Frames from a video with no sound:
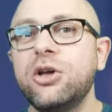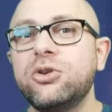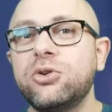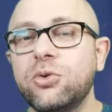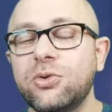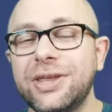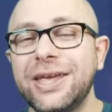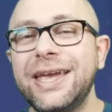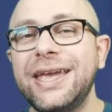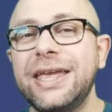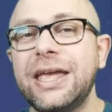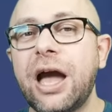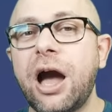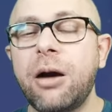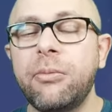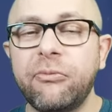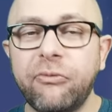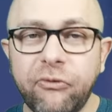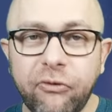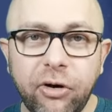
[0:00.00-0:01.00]
Today
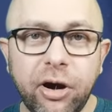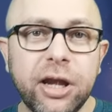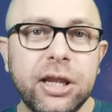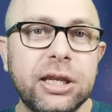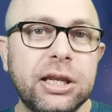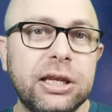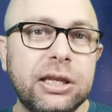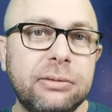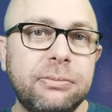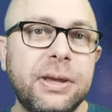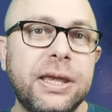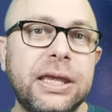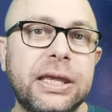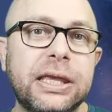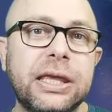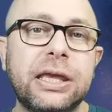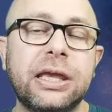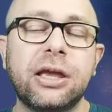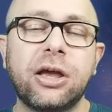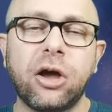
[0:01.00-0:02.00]
I'm finally
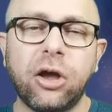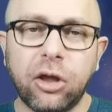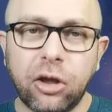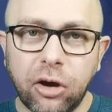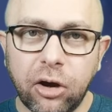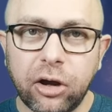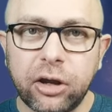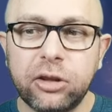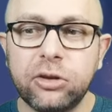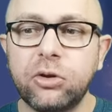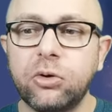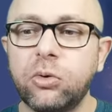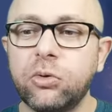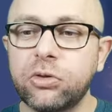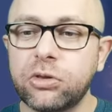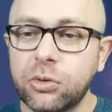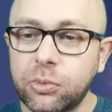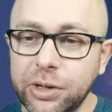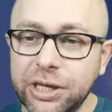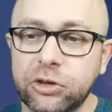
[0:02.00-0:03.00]
making a guide on
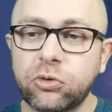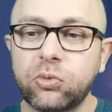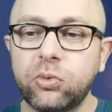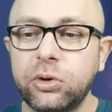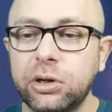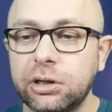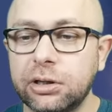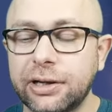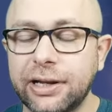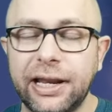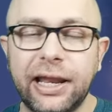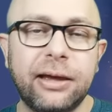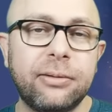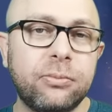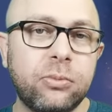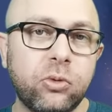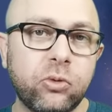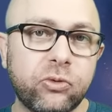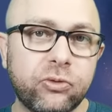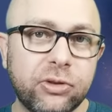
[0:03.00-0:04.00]
the Wixwell clan
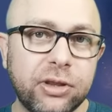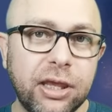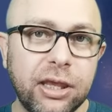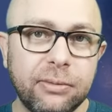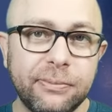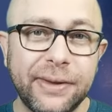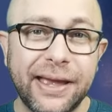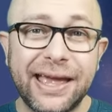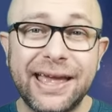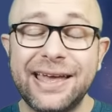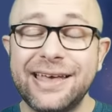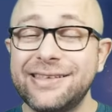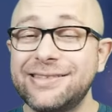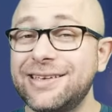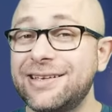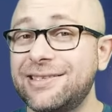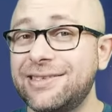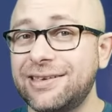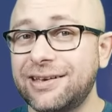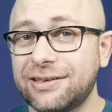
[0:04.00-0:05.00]
boss team
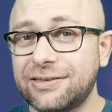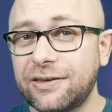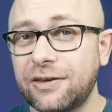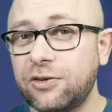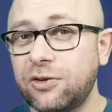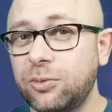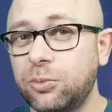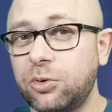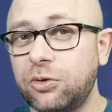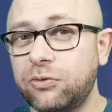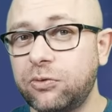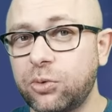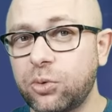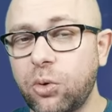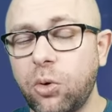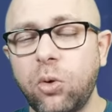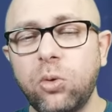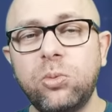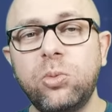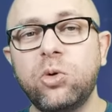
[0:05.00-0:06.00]
that's accessible for
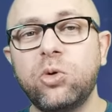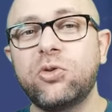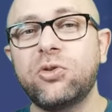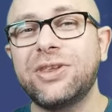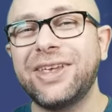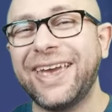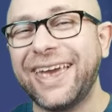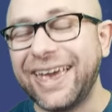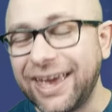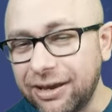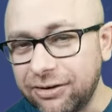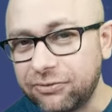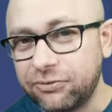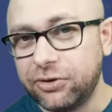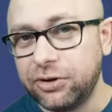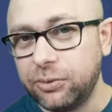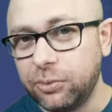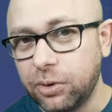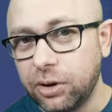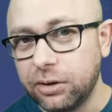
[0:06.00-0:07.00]
almost
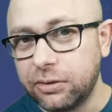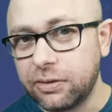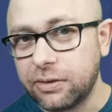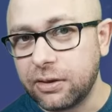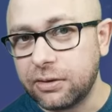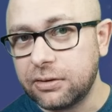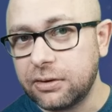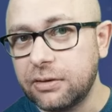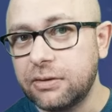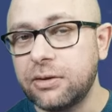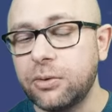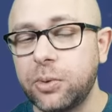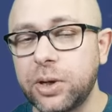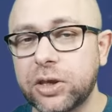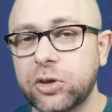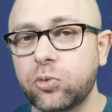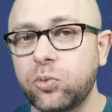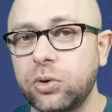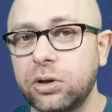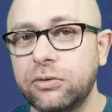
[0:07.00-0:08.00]
everyone that did the
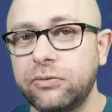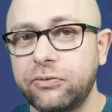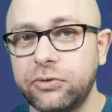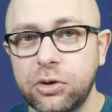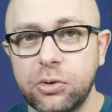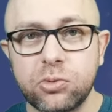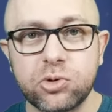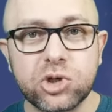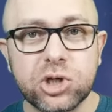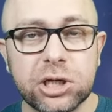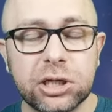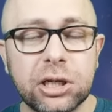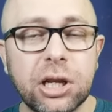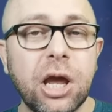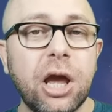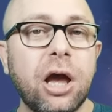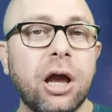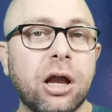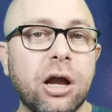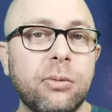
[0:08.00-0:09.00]
Wixwell fusion
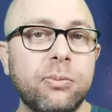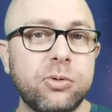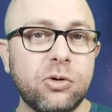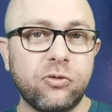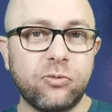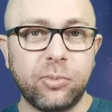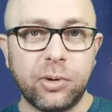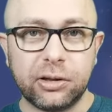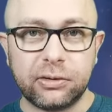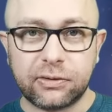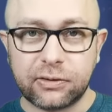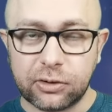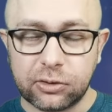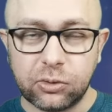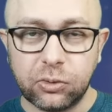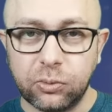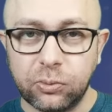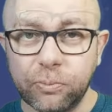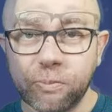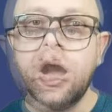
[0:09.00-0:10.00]
a couple of months
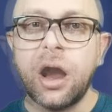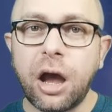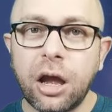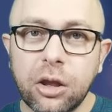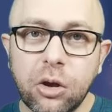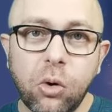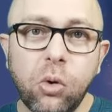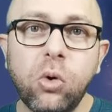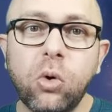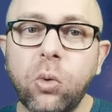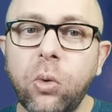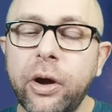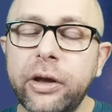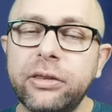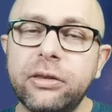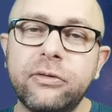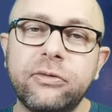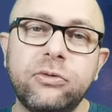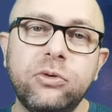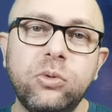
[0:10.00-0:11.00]
ago. I owe
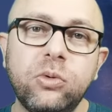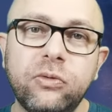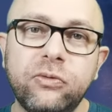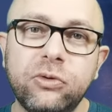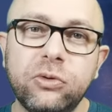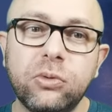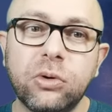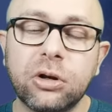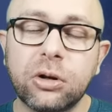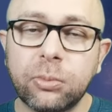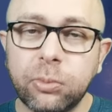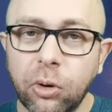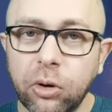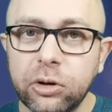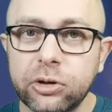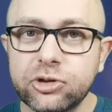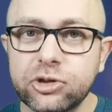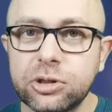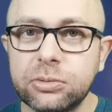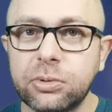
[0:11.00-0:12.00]
quite a few of you an
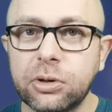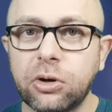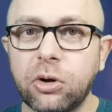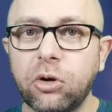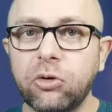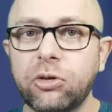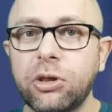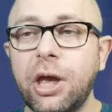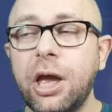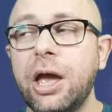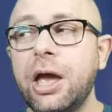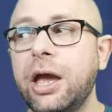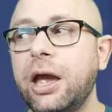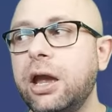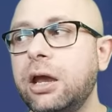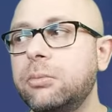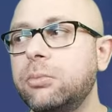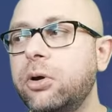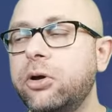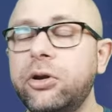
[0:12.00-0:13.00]
apology because
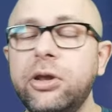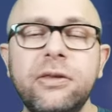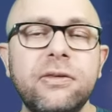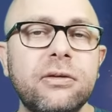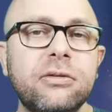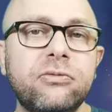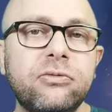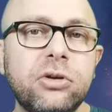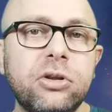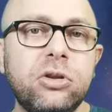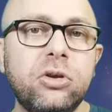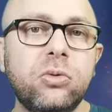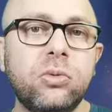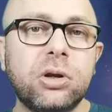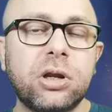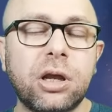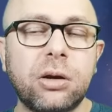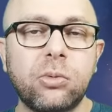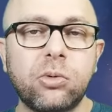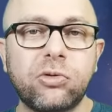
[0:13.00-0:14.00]
in my recent video
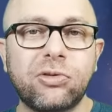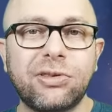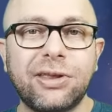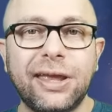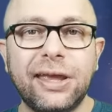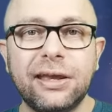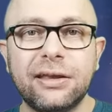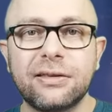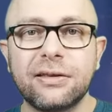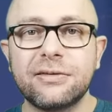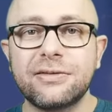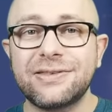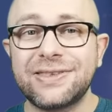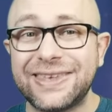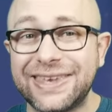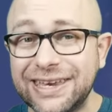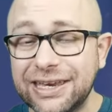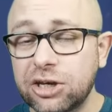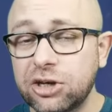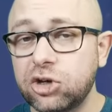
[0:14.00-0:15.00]
when I was saying that
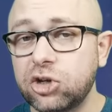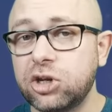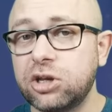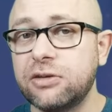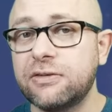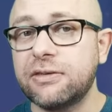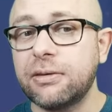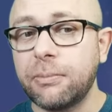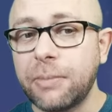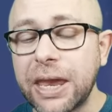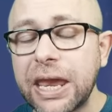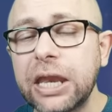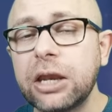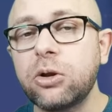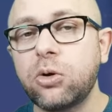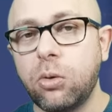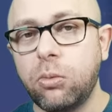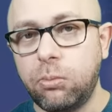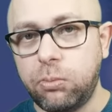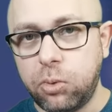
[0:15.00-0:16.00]
Seeker is the main
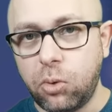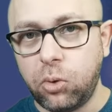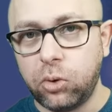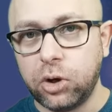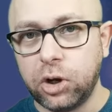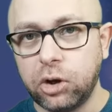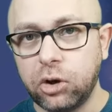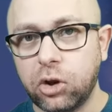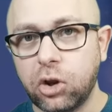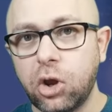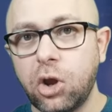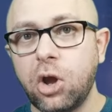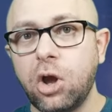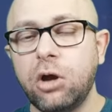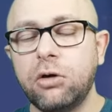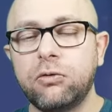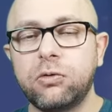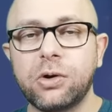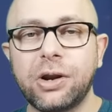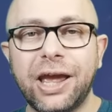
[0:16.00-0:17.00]
component
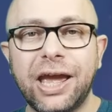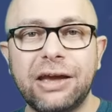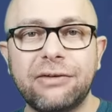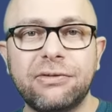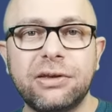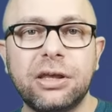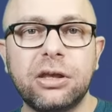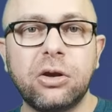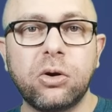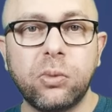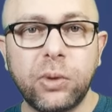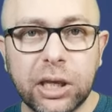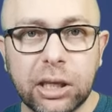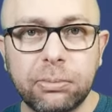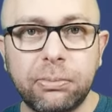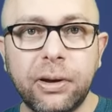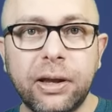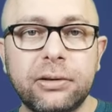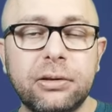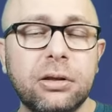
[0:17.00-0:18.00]
for having
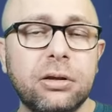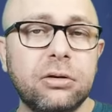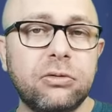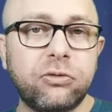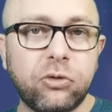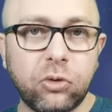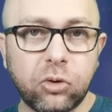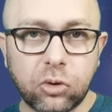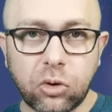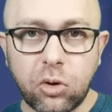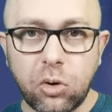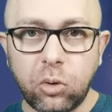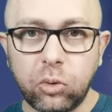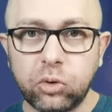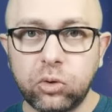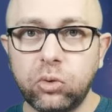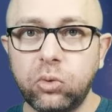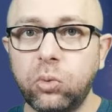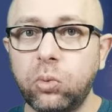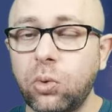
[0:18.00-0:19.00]
quick battle
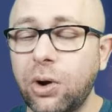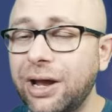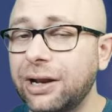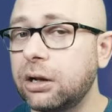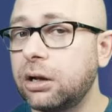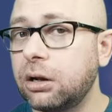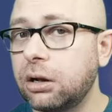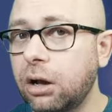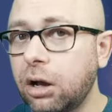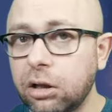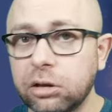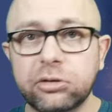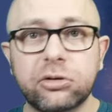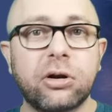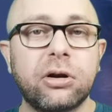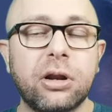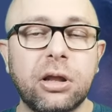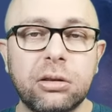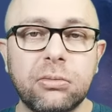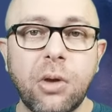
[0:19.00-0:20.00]
402
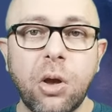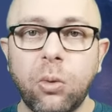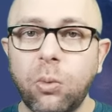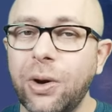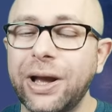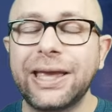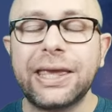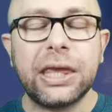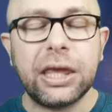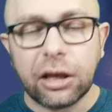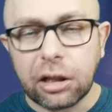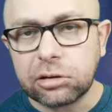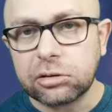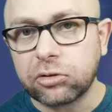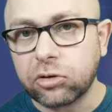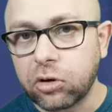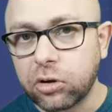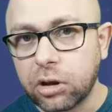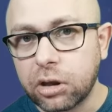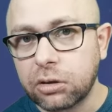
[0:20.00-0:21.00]
one key
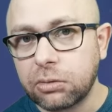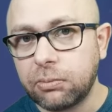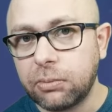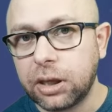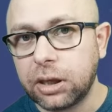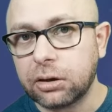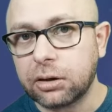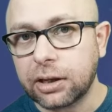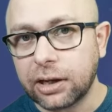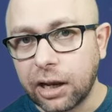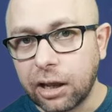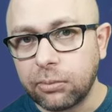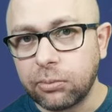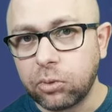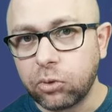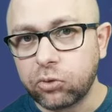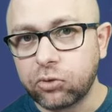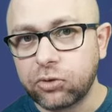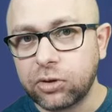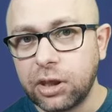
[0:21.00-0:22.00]
ultra nightmare clan
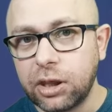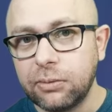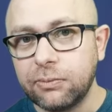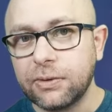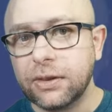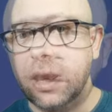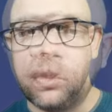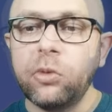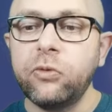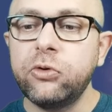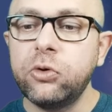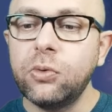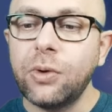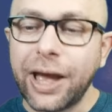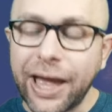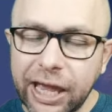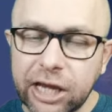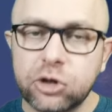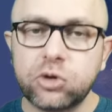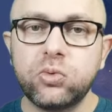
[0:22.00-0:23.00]
boss team, some of you
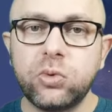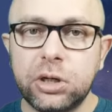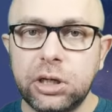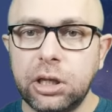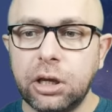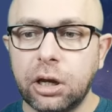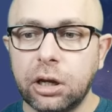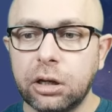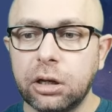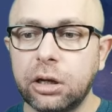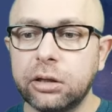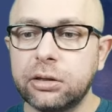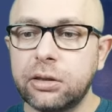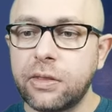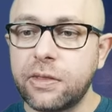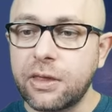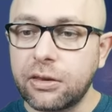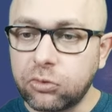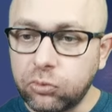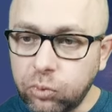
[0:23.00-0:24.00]
actually
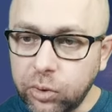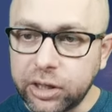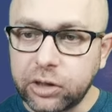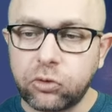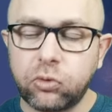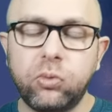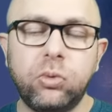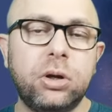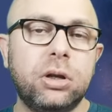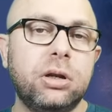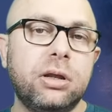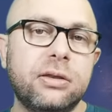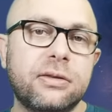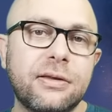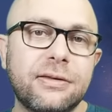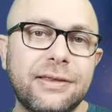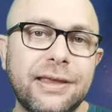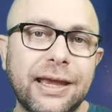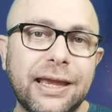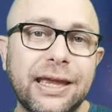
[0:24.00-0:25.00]
highlighted that Wixwell is
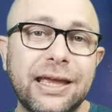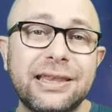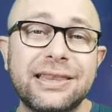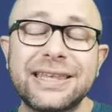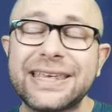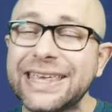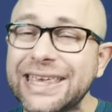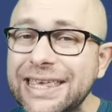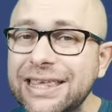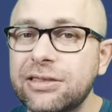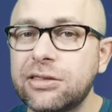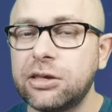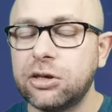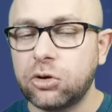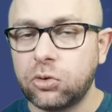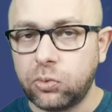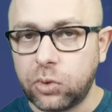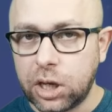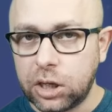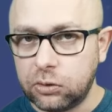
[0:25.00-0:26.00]
a second
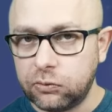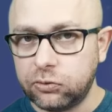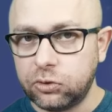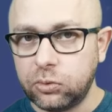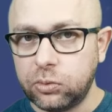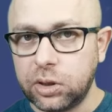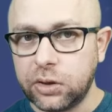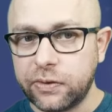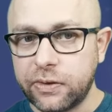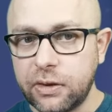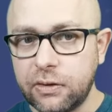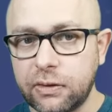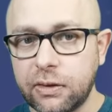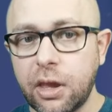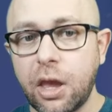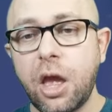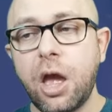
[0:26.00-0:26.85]
easier way of doing this.